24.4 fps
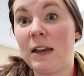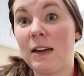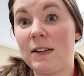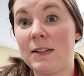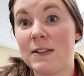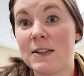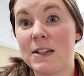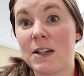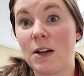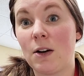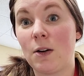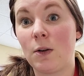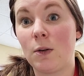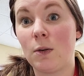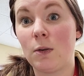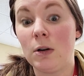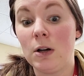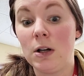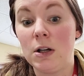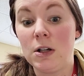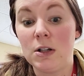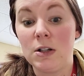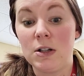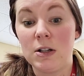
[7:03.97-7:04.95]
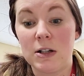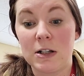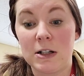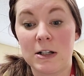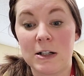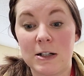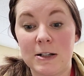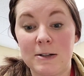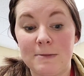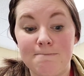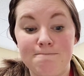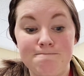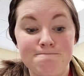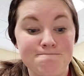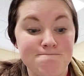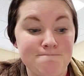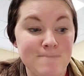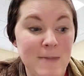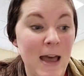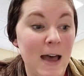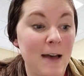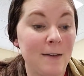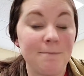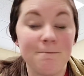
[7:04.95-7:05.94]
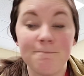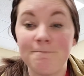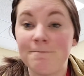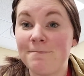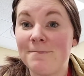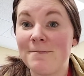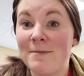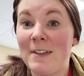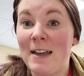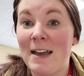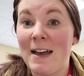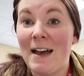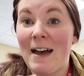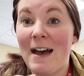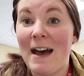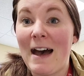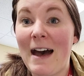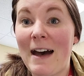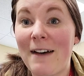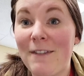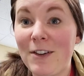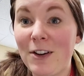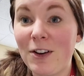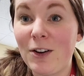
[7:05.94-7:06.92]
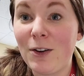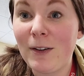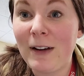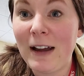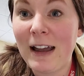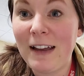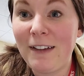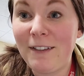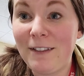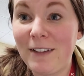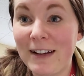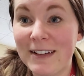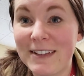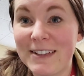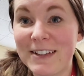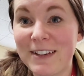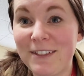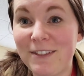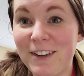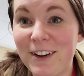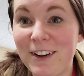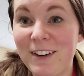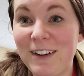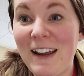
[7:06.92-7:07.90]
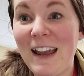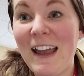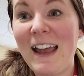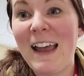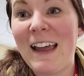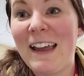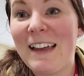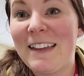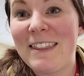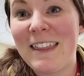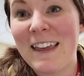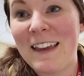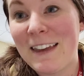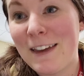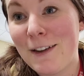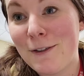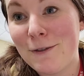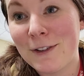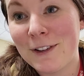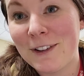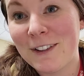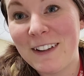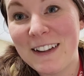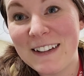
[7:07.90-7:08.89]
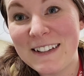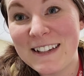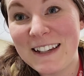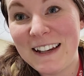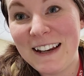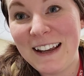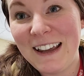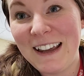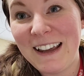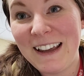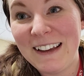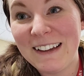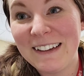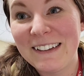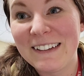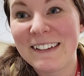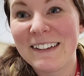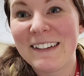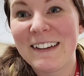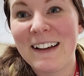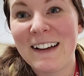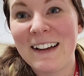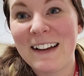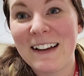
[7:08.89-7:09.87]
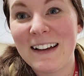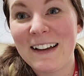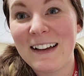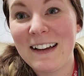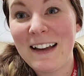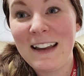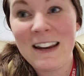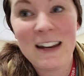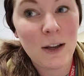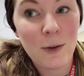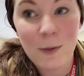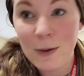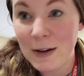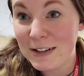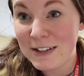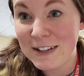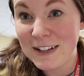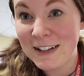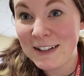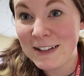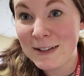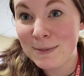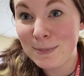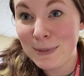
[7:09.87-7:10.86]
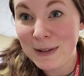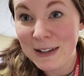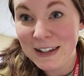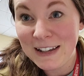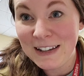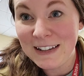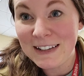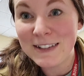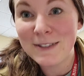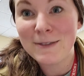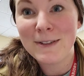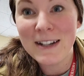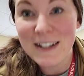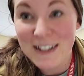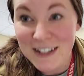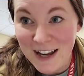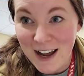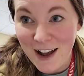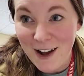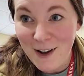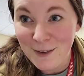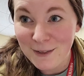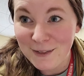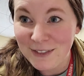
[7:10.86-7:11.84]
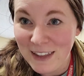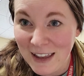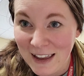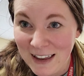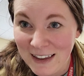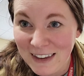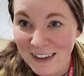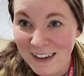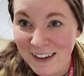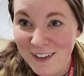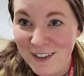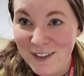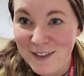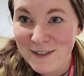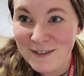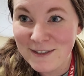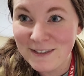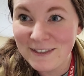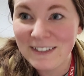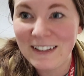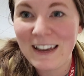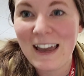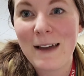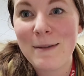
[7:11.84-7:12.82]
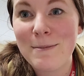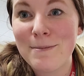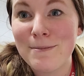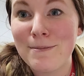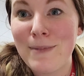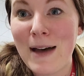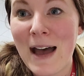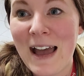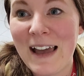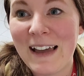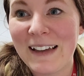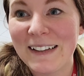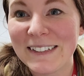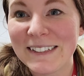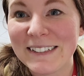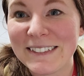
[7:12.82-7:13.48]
And so have a great rest of your day. Thank you for listening. Any questions, please reach out. Thank you. Okay, bye.